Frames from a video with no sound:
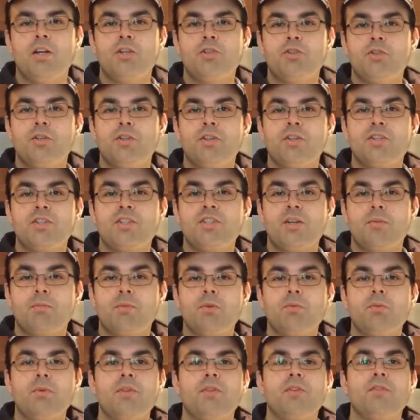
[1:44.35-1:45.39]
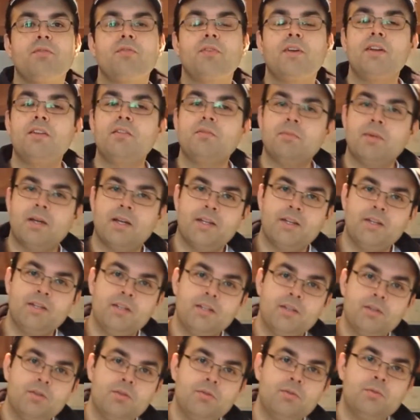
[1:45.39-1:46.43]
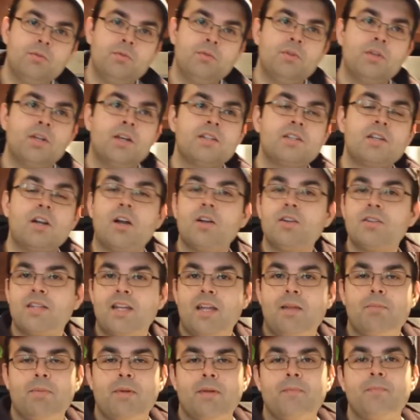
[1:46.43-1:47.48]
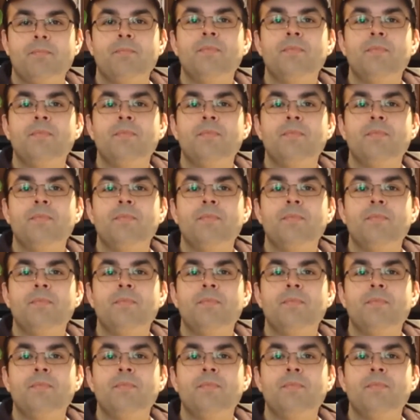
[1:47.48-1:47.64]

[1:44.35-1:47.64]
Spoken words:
during the summer with a friend of mine who does hardscaping.